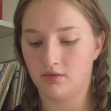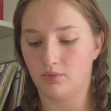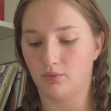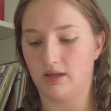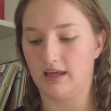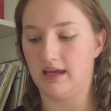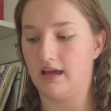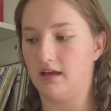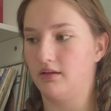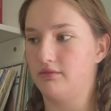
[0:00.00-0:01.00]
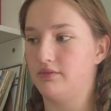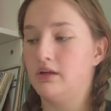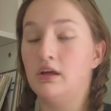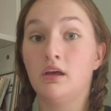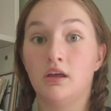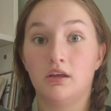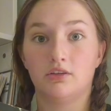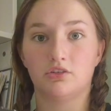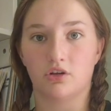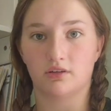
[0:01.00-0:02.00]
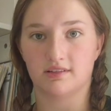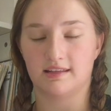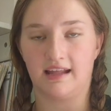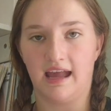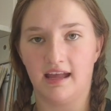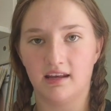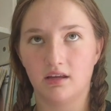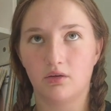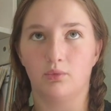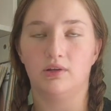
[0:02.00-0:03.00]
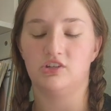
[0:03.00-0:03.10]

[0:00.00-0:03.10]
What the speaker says: We have Songs in the Attic, which